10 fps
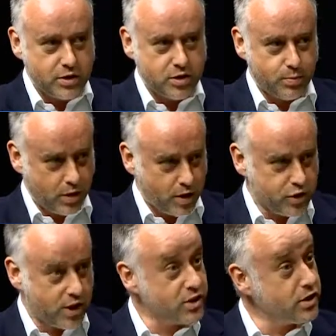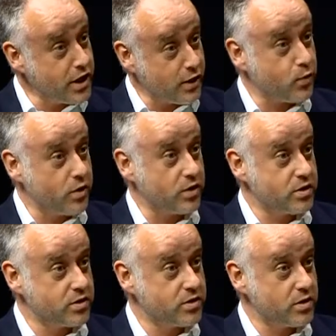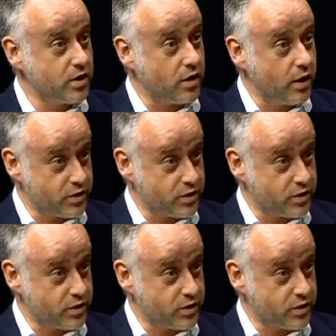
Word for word: supply chains and networks of yes.